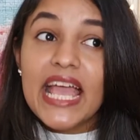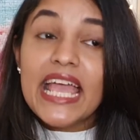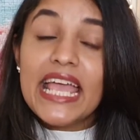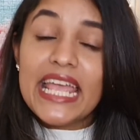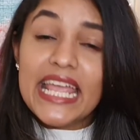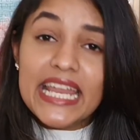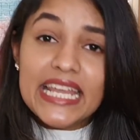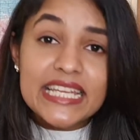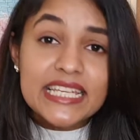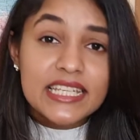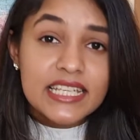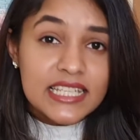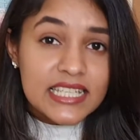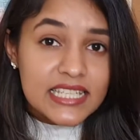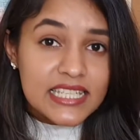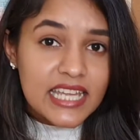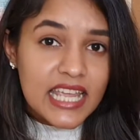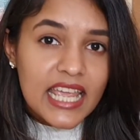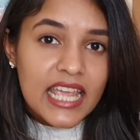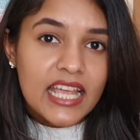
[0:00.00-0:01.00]
It
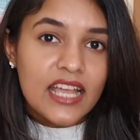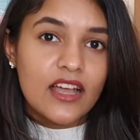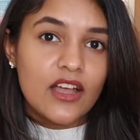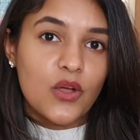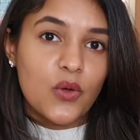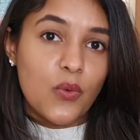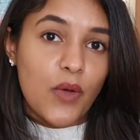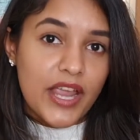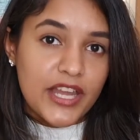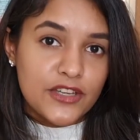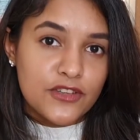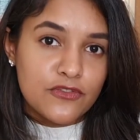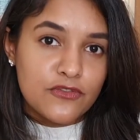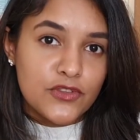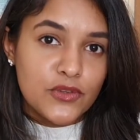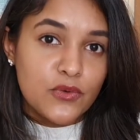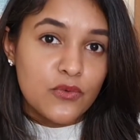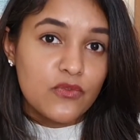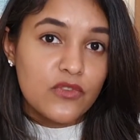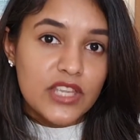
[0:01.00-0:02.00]
did take quite a
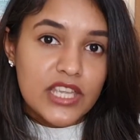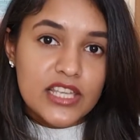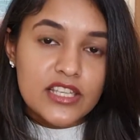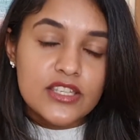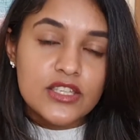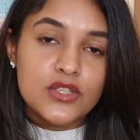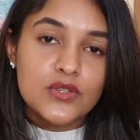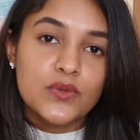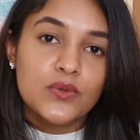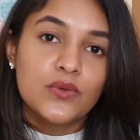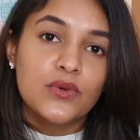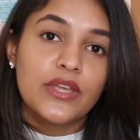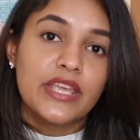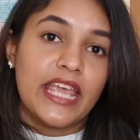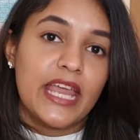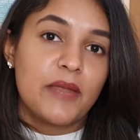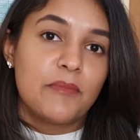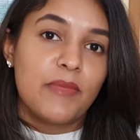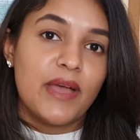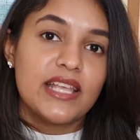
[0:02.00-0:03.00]
few weeks to
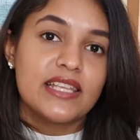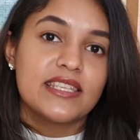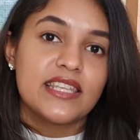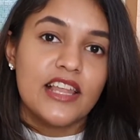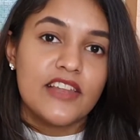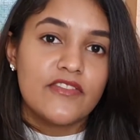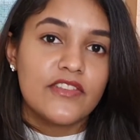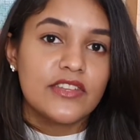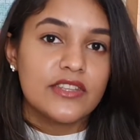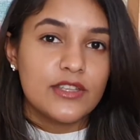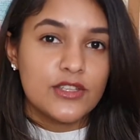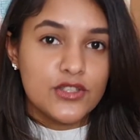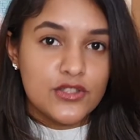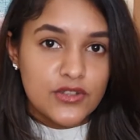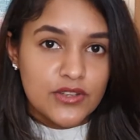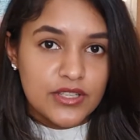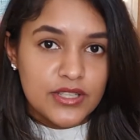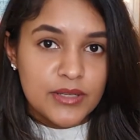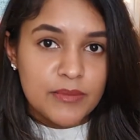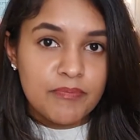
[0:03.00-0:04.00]
get myself in this
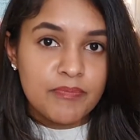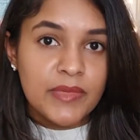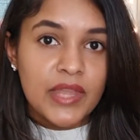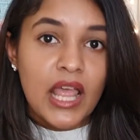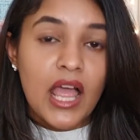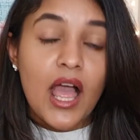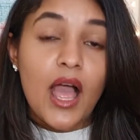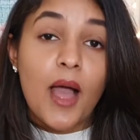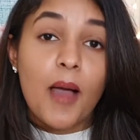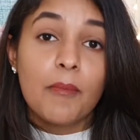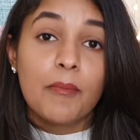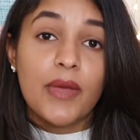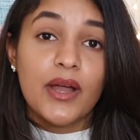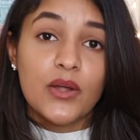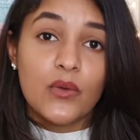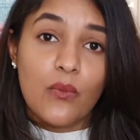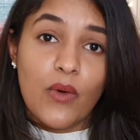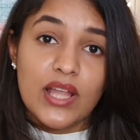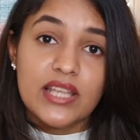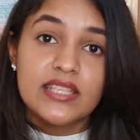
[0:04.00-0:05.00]
rhythm,
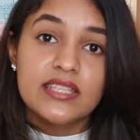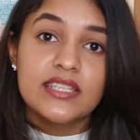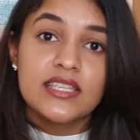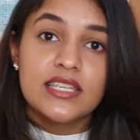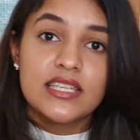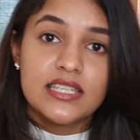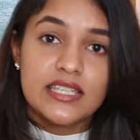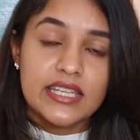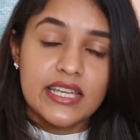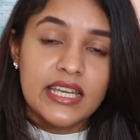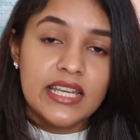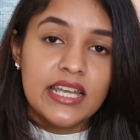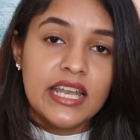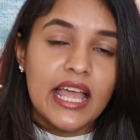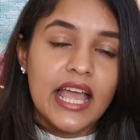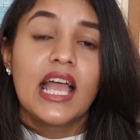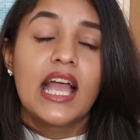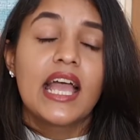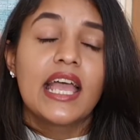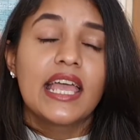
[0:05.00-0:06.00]
but once it did,
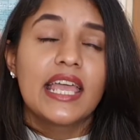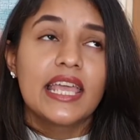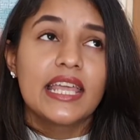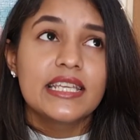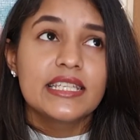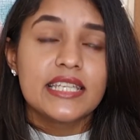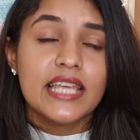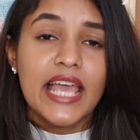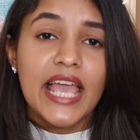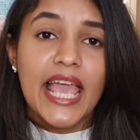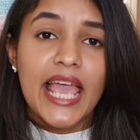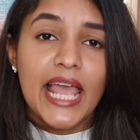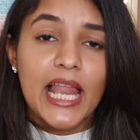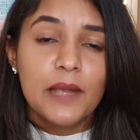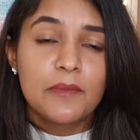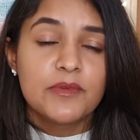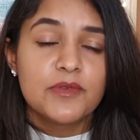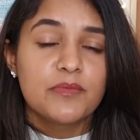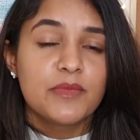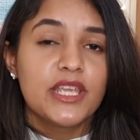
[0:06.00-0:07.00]
it
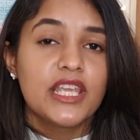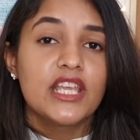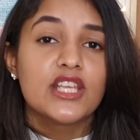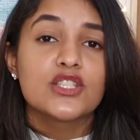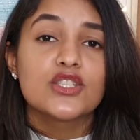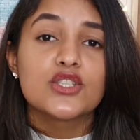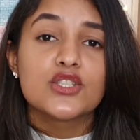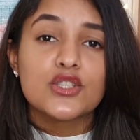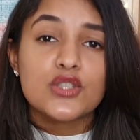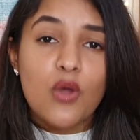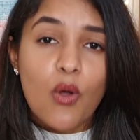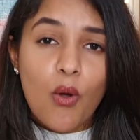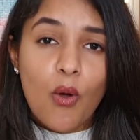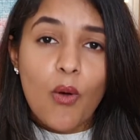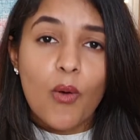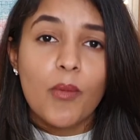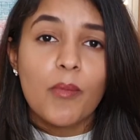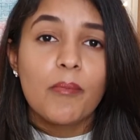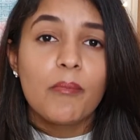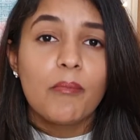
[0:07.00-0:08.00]
helped me
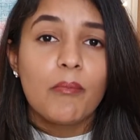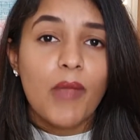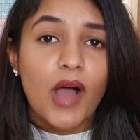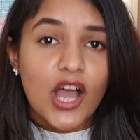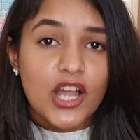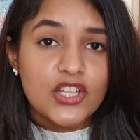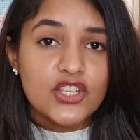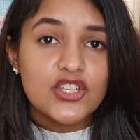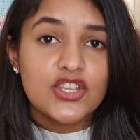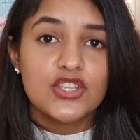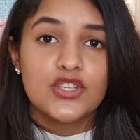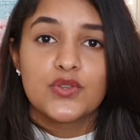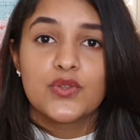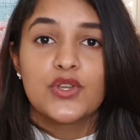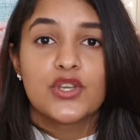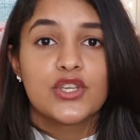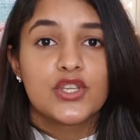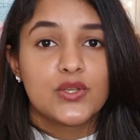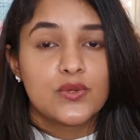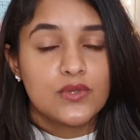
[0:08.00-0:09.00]
so much to
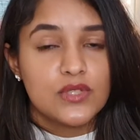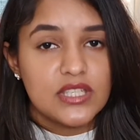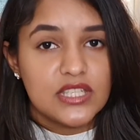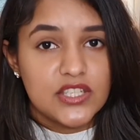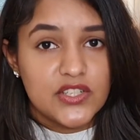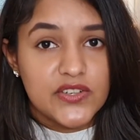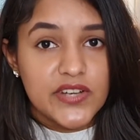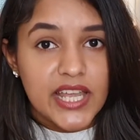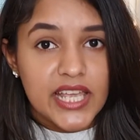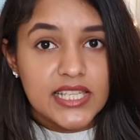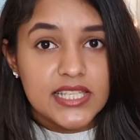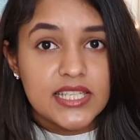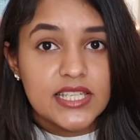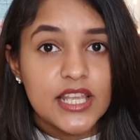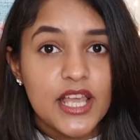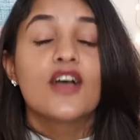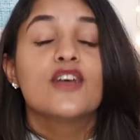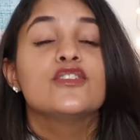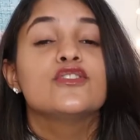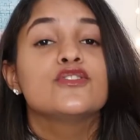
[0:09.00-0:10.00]
reduce stress.
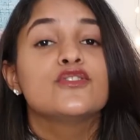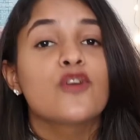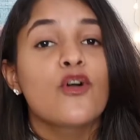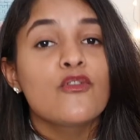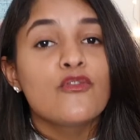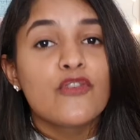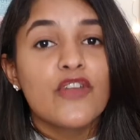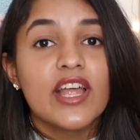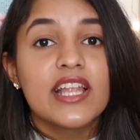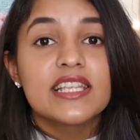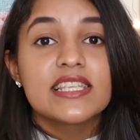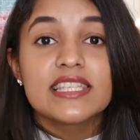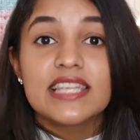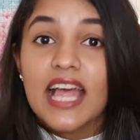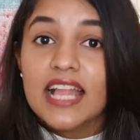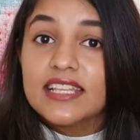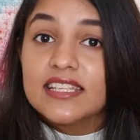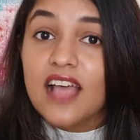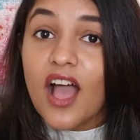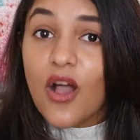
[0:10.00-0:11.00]
So friends,
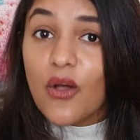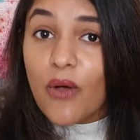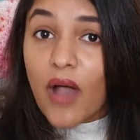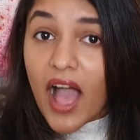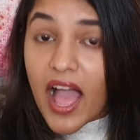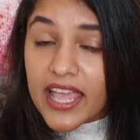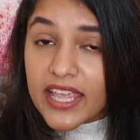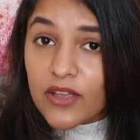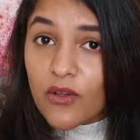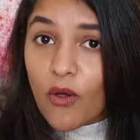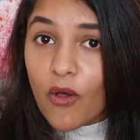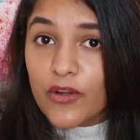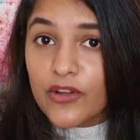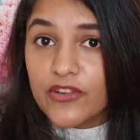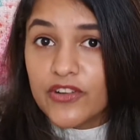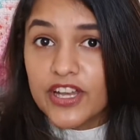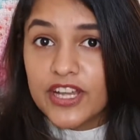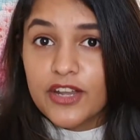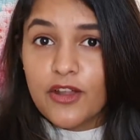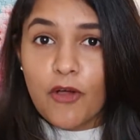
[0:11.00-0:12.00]
that's how I got
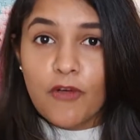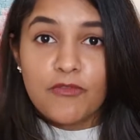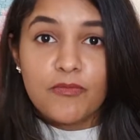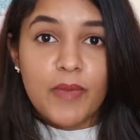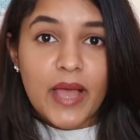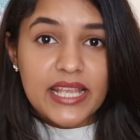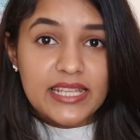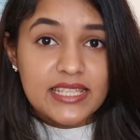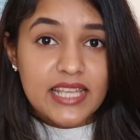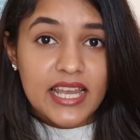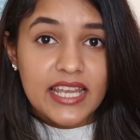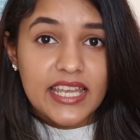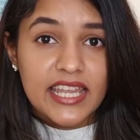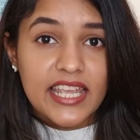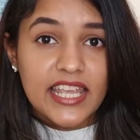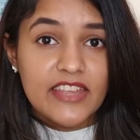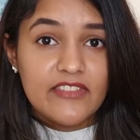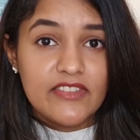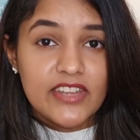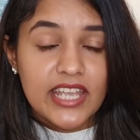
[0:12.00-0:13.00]
rid of my Sunday
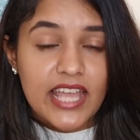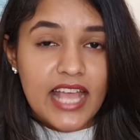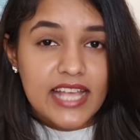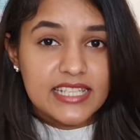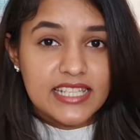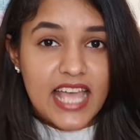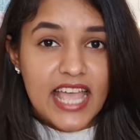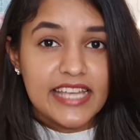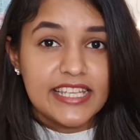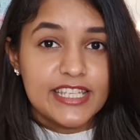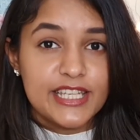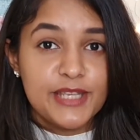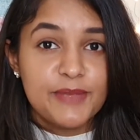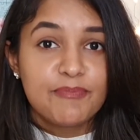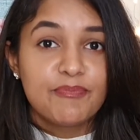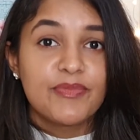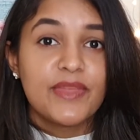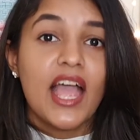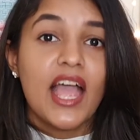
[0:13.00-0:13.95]
evening anxiety.